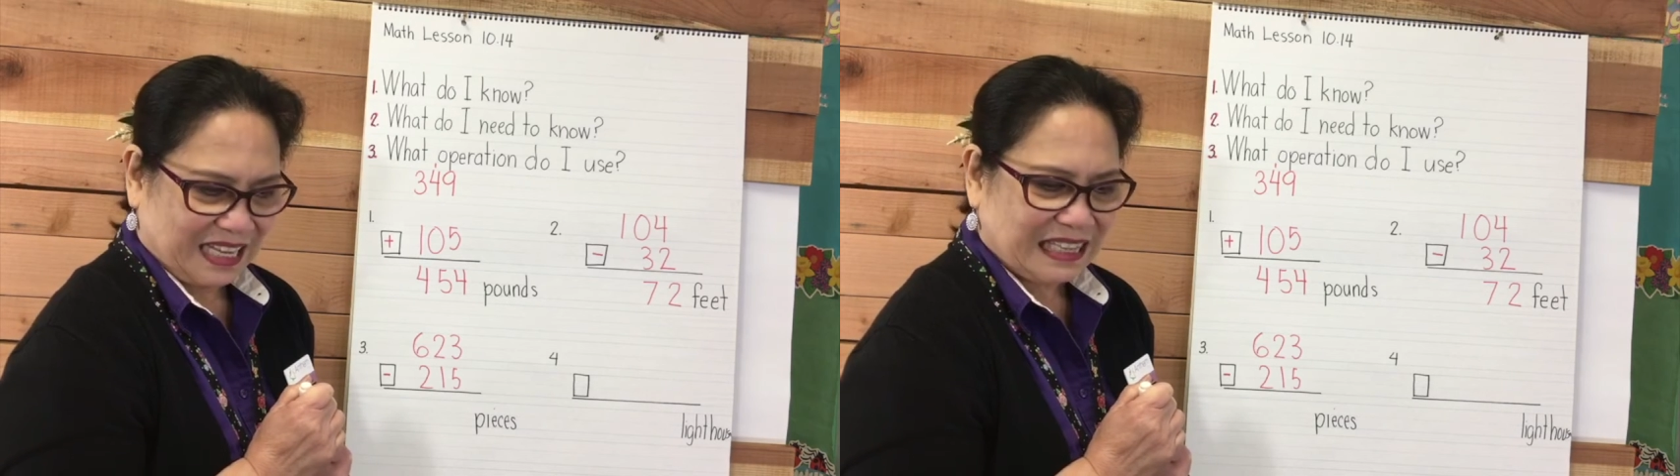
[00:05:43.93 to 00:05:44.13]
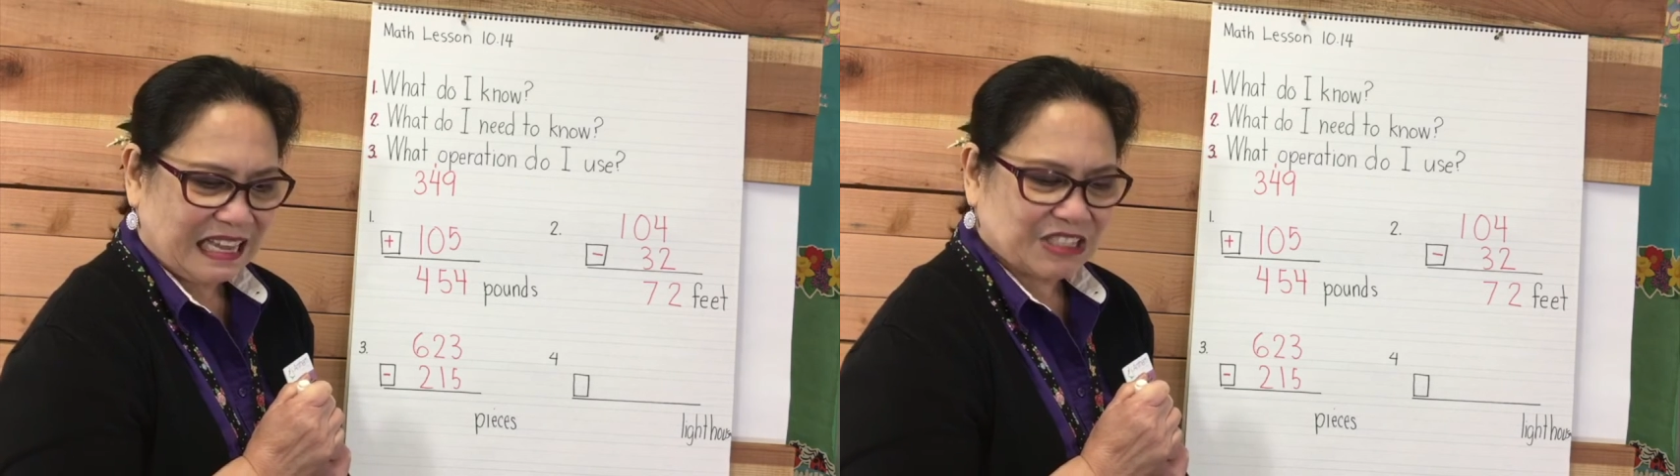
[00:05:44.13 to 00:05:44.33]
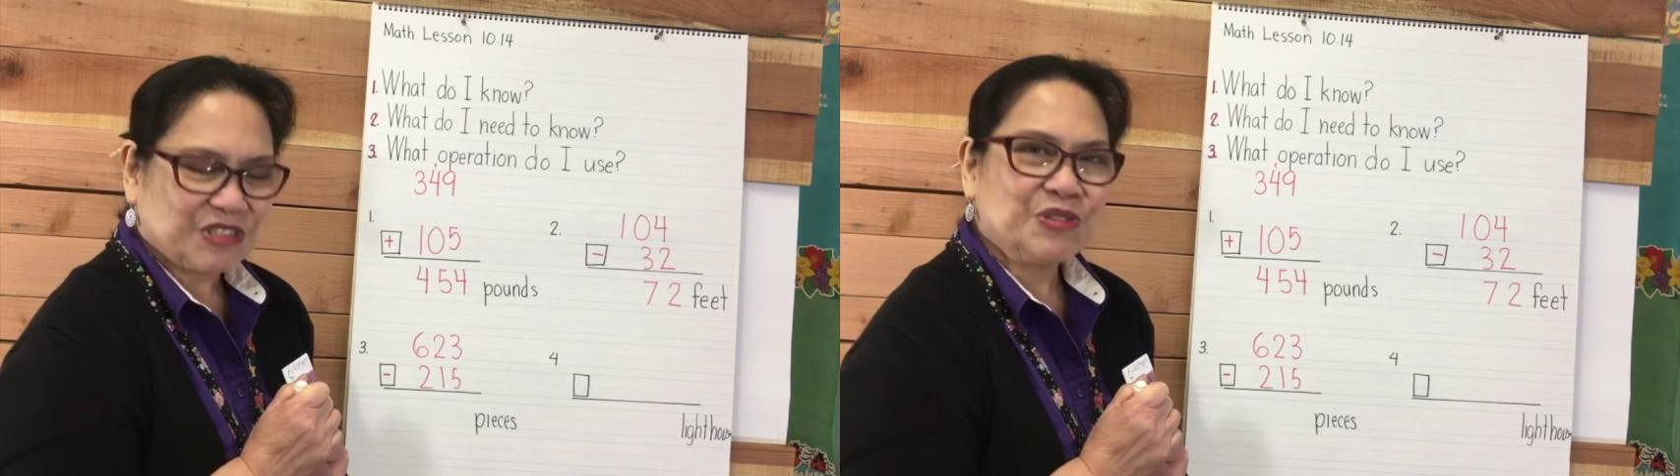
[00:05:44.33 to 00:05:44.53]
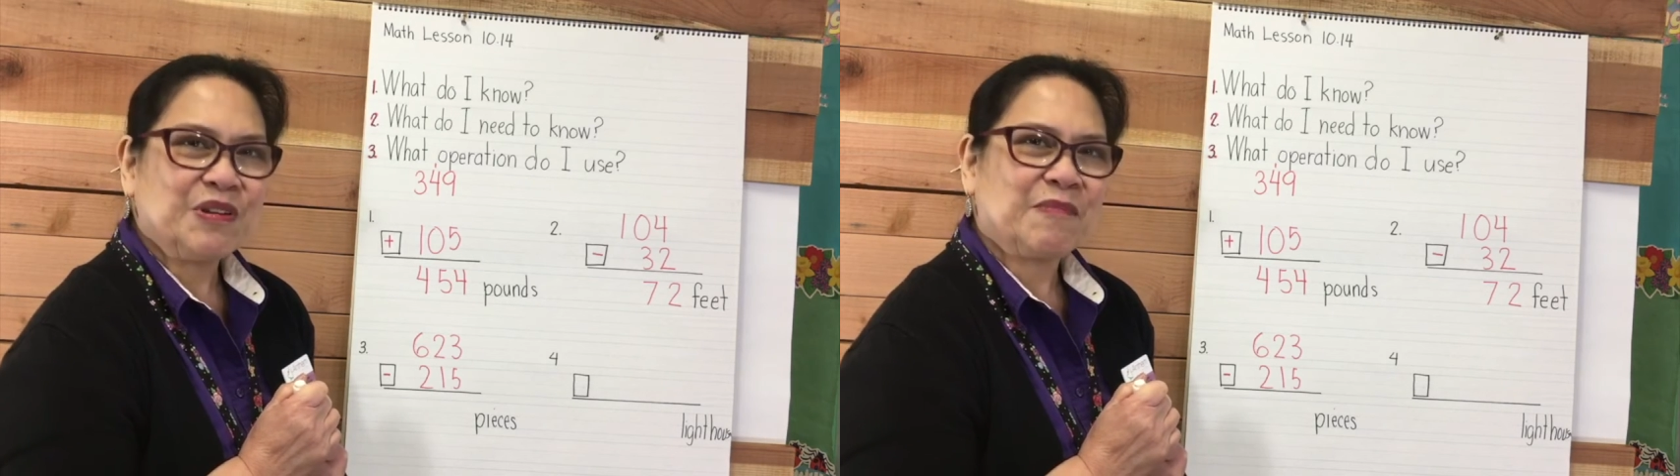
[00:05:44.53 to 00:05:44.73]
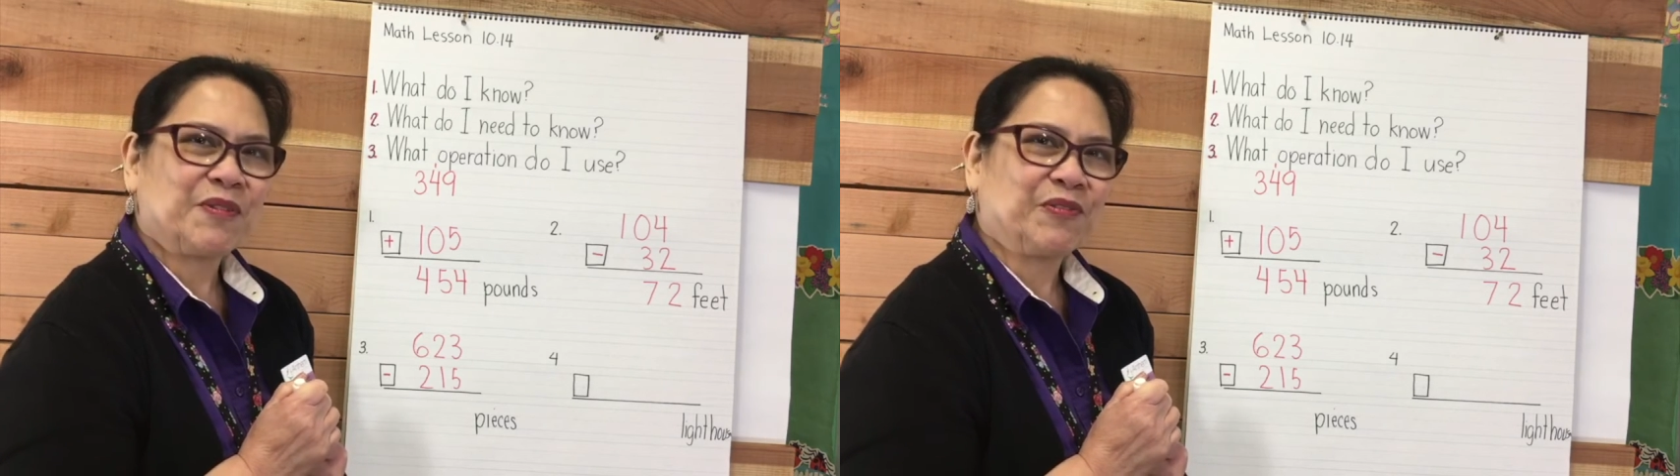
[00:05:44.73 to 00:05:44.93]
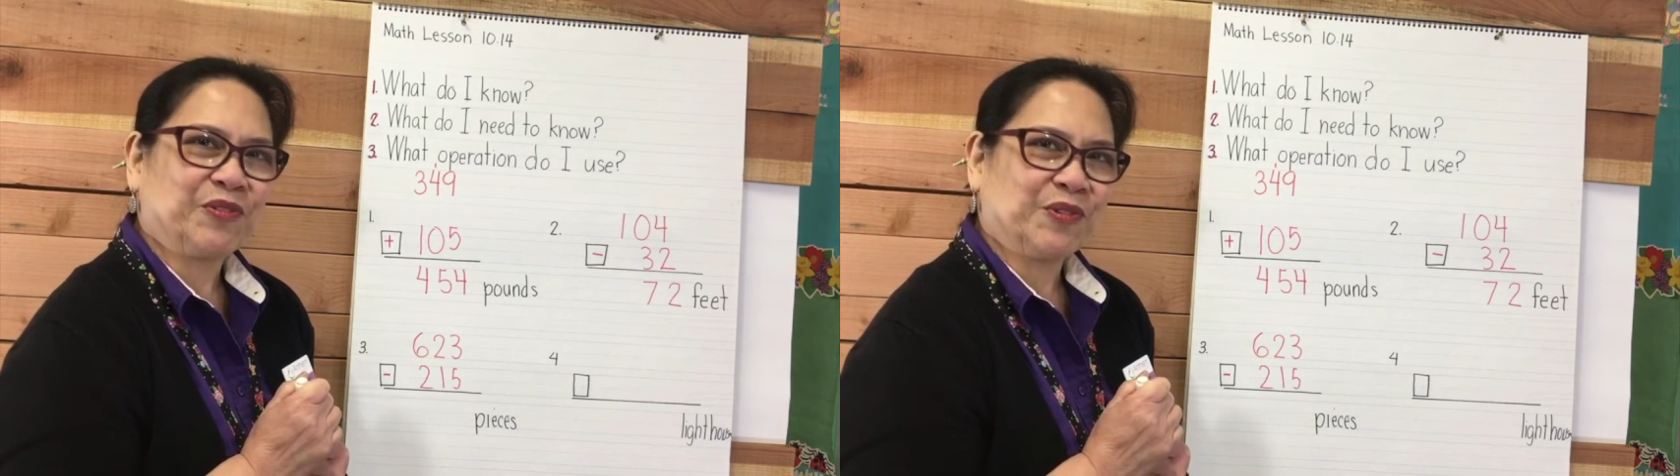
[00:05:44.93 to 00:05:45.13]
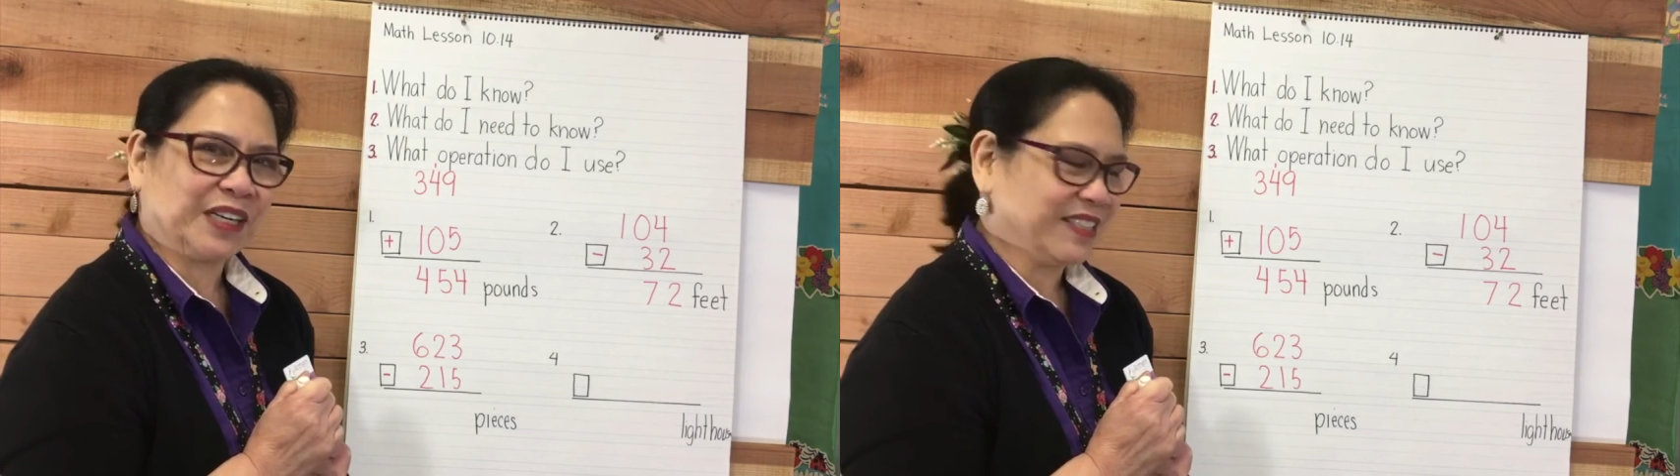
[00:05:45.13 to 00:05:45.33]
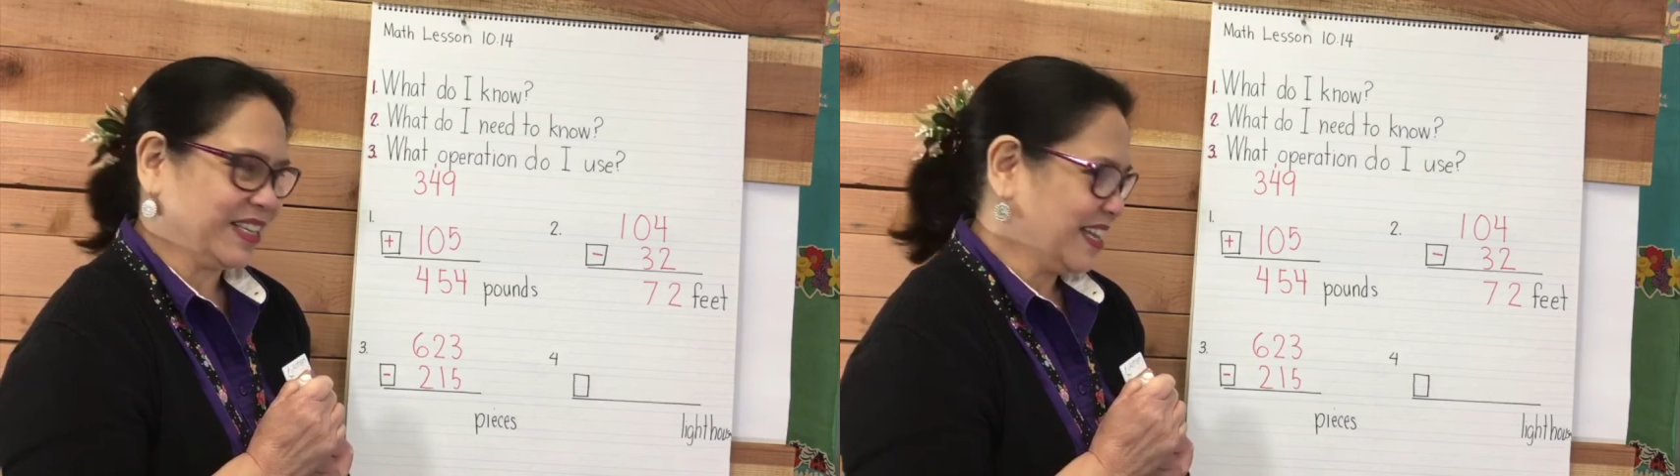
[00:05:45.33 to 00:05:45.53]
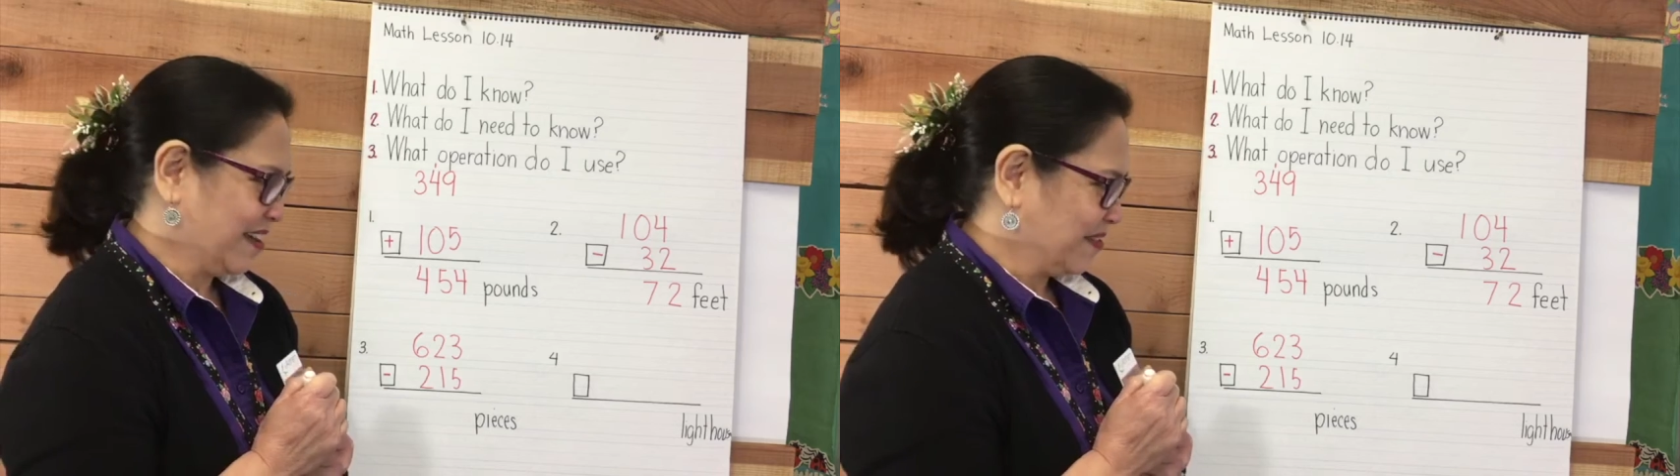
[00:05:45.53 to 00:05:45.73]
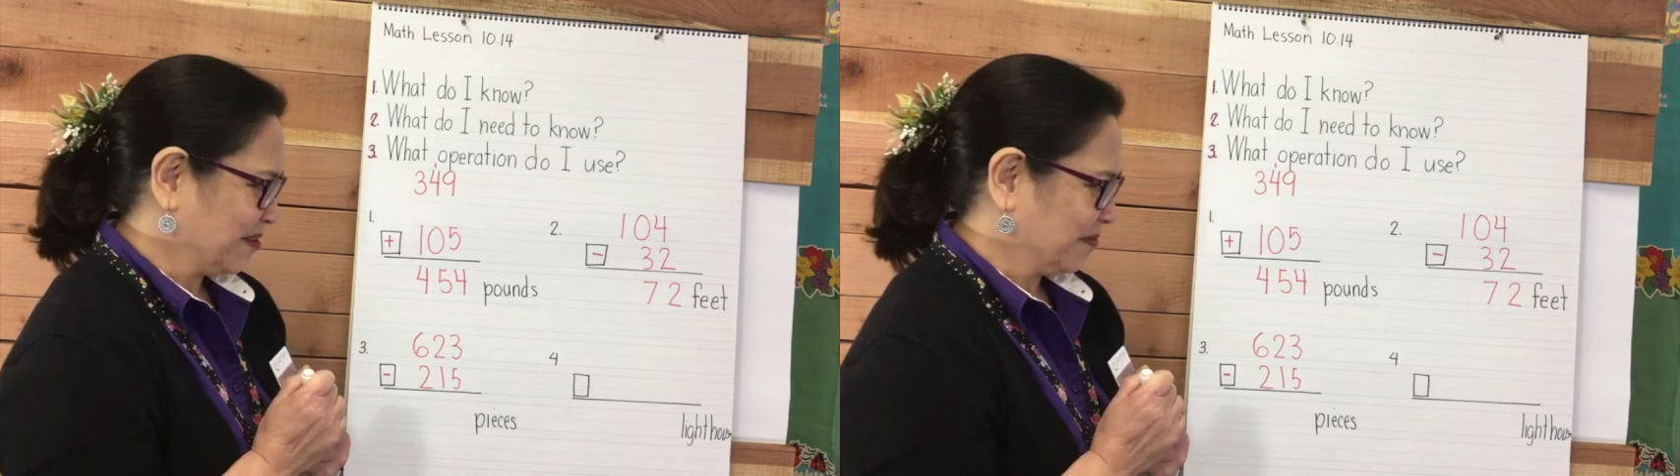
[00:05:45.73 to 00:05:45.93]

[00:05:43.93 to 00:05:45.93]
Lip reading: Let's do number 4 together.